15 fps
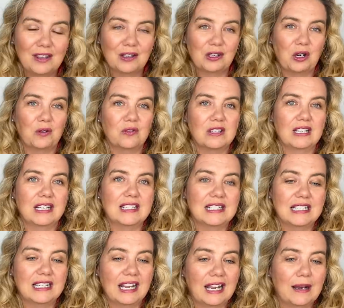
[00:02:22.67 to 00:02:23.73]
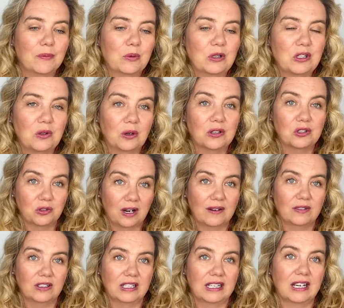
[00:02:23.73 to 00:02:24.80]
the COVID-19 app when you are
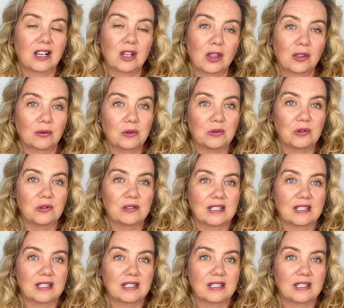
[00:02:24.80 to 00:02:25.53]
traveling through New